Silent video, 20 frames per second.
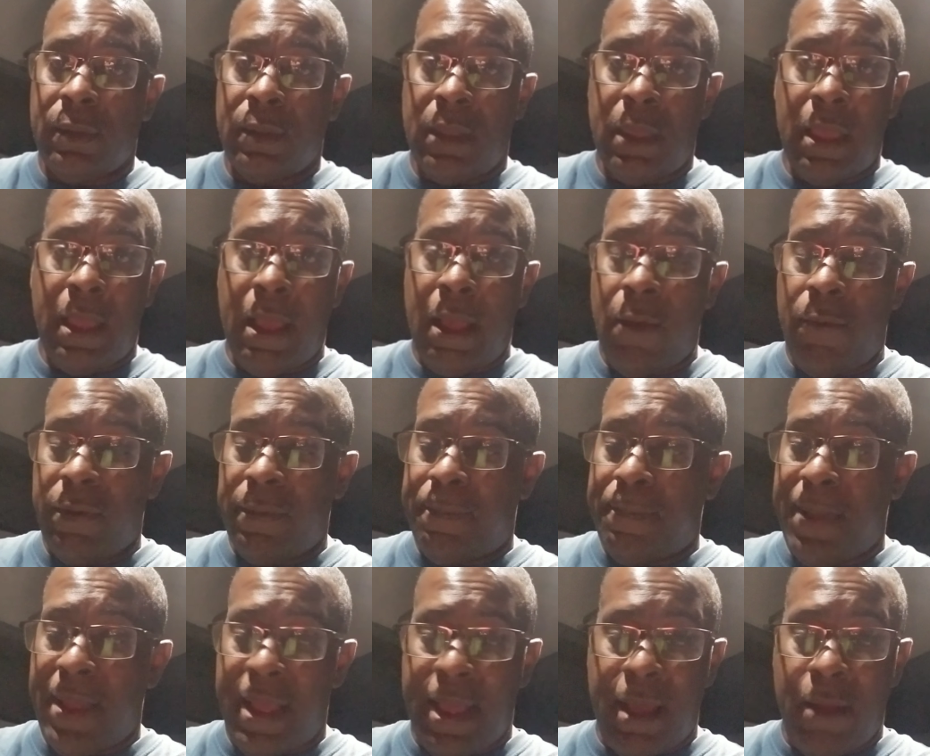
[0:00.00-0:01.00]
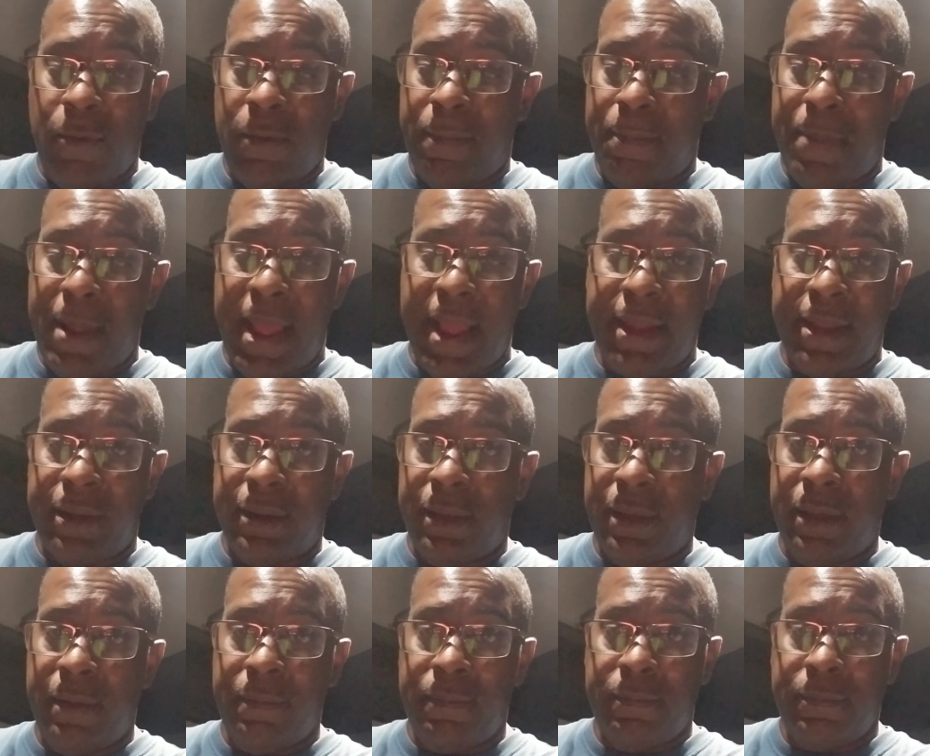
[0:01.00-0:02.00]
I would pack it
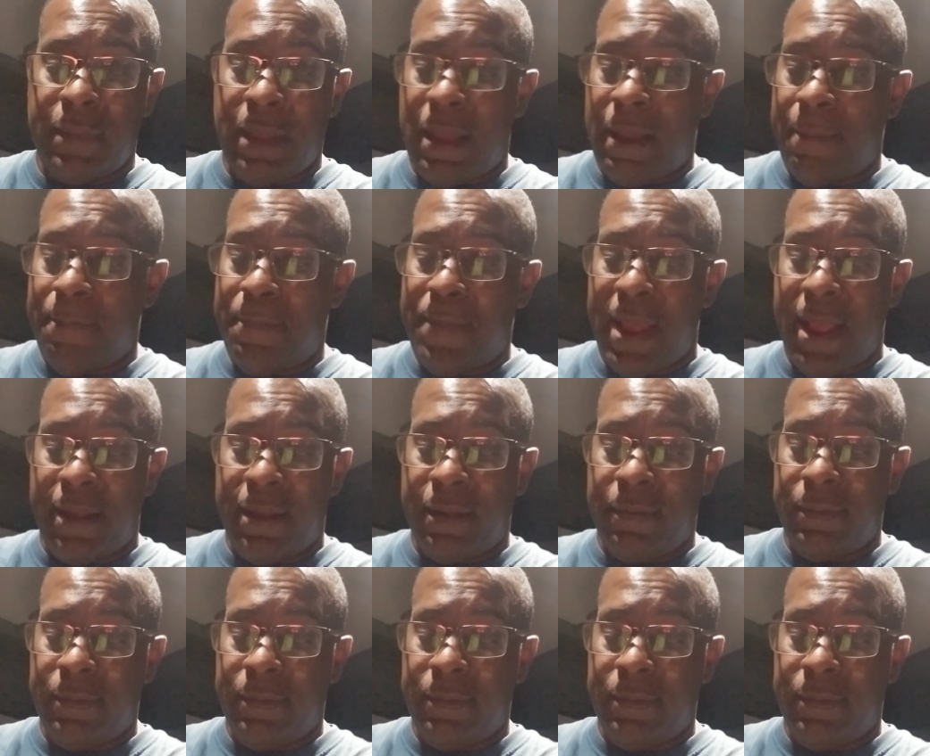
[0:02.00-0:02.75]
up. I'd pack